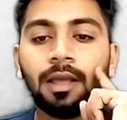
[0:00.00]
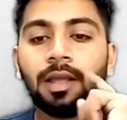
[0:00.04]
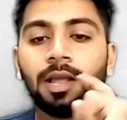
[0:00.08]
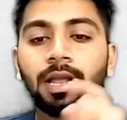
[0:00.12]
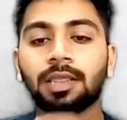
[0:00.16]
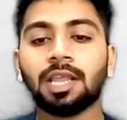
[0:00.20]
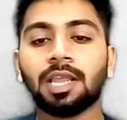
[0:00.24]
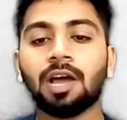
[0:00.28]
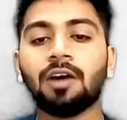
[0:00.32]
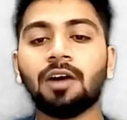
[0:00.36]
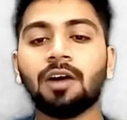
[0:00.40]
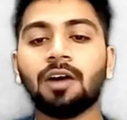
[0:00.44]

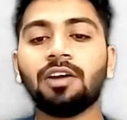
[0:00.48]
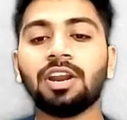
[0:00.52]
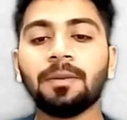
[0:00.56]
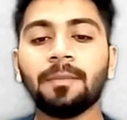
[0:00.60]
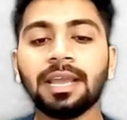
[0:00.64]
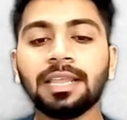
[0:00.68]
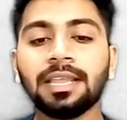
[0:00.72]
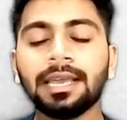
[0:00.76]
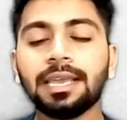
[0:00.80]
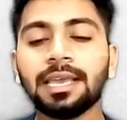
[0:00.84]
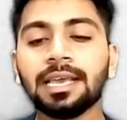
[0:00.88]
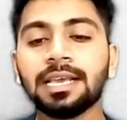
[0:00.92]
Now
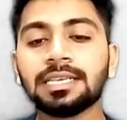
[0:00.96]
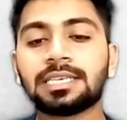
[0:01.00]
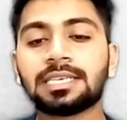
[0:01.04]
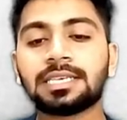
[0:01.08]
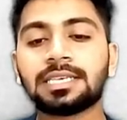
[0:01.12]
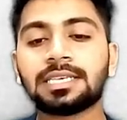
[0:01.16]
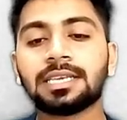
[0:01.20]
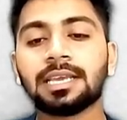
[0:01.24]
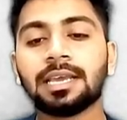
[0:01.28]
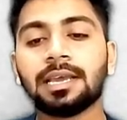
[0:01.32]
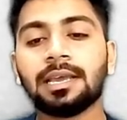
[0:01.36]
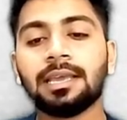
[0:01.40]
remaining is
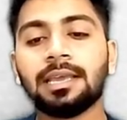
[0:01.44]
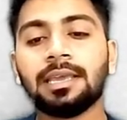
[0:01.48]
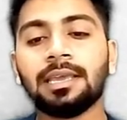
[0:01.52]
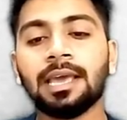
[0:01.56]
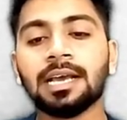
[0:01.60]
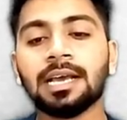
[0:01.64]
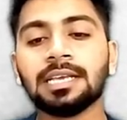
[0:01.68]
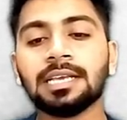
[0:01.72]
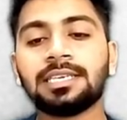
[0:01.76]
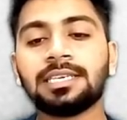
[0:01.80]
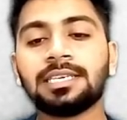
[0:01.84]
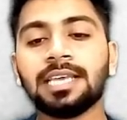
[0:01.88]

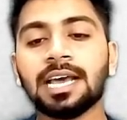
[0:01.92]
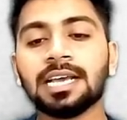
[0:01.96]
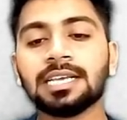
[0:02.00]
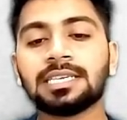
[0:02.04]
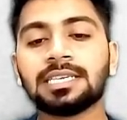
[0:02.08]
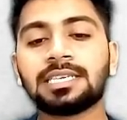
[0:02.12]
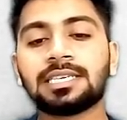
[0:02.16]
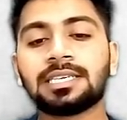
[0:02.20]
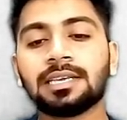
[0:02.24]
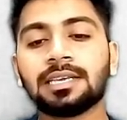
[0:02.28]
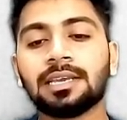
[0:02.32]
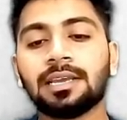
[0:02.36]
yes.
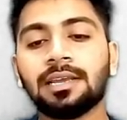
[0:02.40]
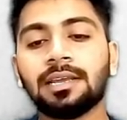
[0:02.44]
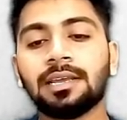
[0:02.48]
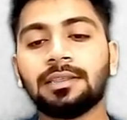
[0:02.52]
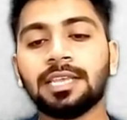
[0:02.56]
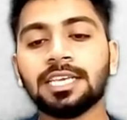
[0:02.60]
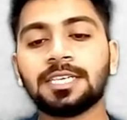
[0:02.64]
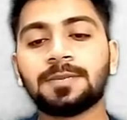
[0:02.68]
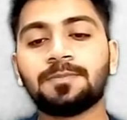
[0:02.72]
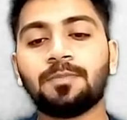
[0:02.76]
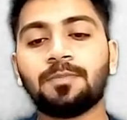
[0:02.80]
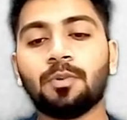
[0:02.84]

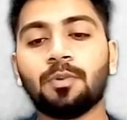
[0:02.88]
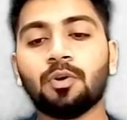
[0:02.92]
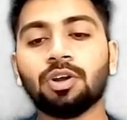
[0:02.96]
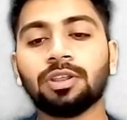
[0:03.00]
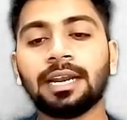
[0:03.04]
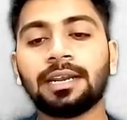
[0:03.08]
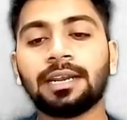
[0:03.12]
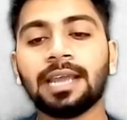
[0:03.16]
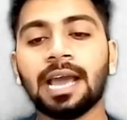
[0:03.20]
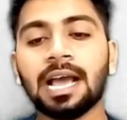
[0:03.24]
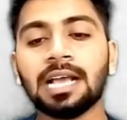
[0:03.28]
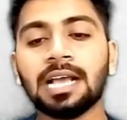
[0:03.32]
These both
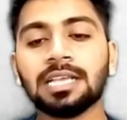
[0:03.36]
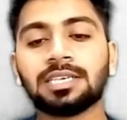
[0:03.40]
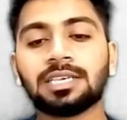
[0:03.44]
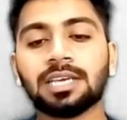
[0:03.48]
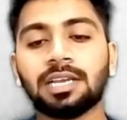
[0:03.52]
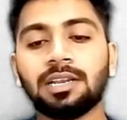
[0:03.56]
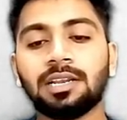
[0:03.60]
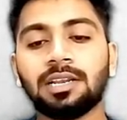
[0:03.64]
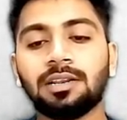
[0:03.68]
get cancelled.